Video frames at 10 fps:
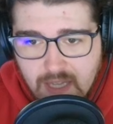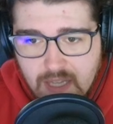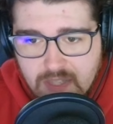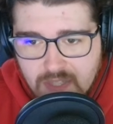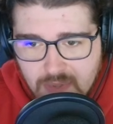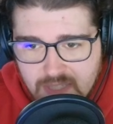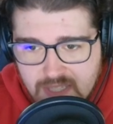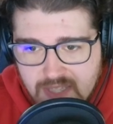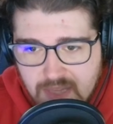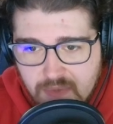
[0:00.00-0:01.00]
So it
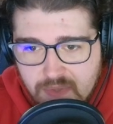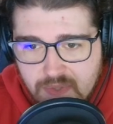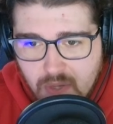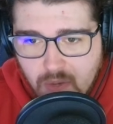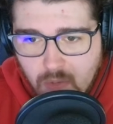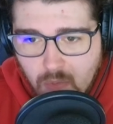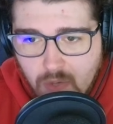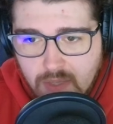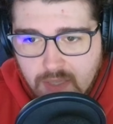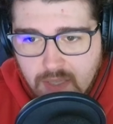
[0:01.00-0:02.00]
disables
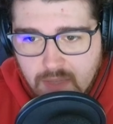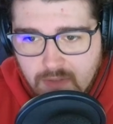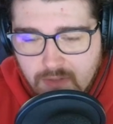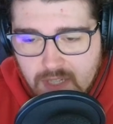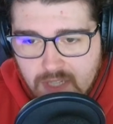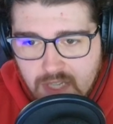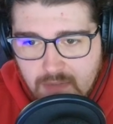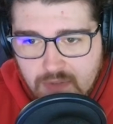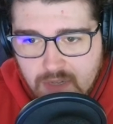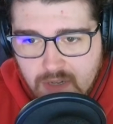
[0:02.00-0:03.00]
one finish
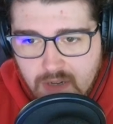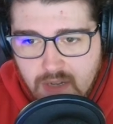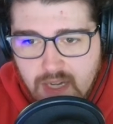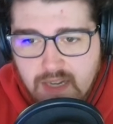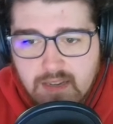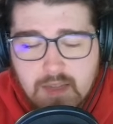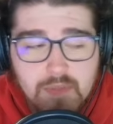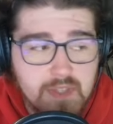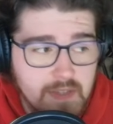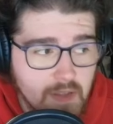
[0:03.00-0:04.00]
game trigger and it
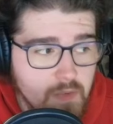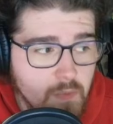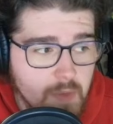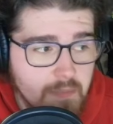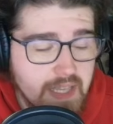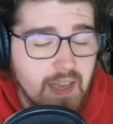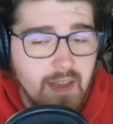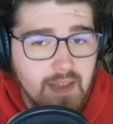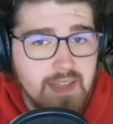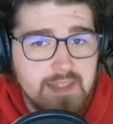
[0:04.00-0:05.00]
enables another one,
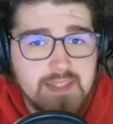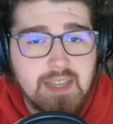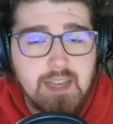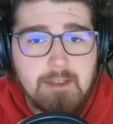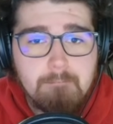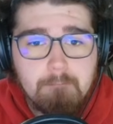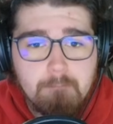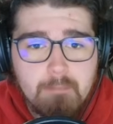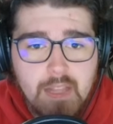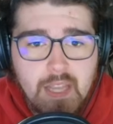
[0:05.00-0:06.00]
because
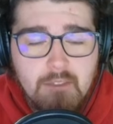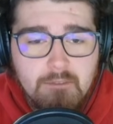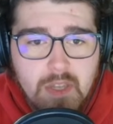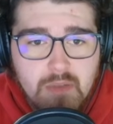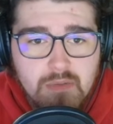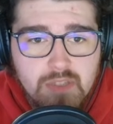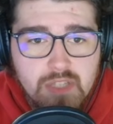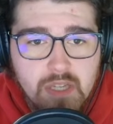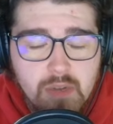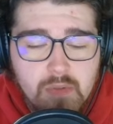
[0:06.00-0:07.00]
if you
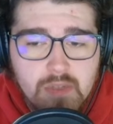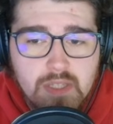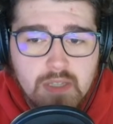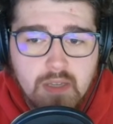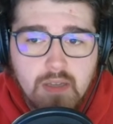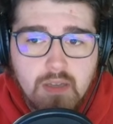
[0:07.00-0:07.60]
don't